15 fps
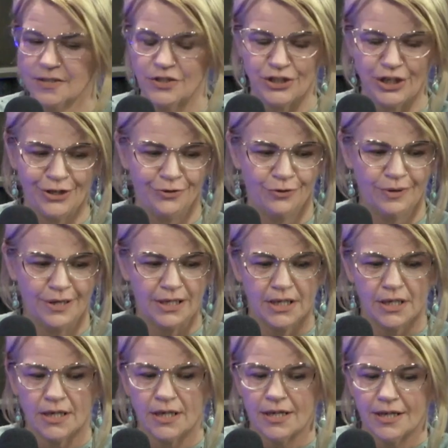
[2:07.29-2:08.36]
So
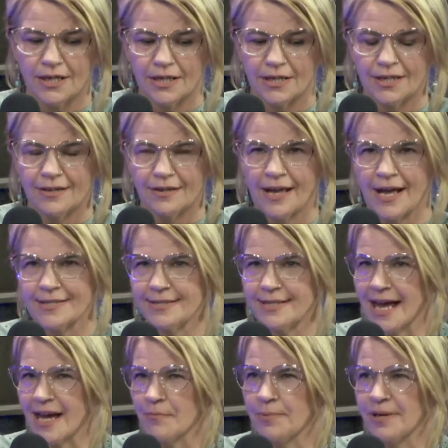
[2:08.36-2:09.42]
has
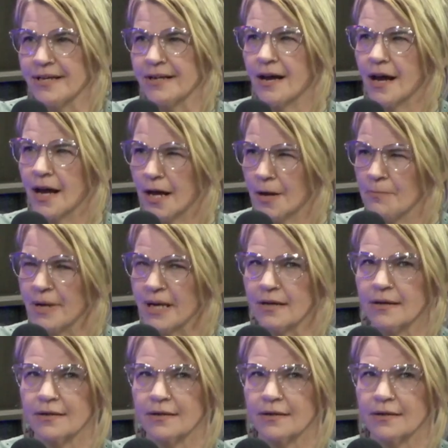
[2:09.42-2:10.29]
that become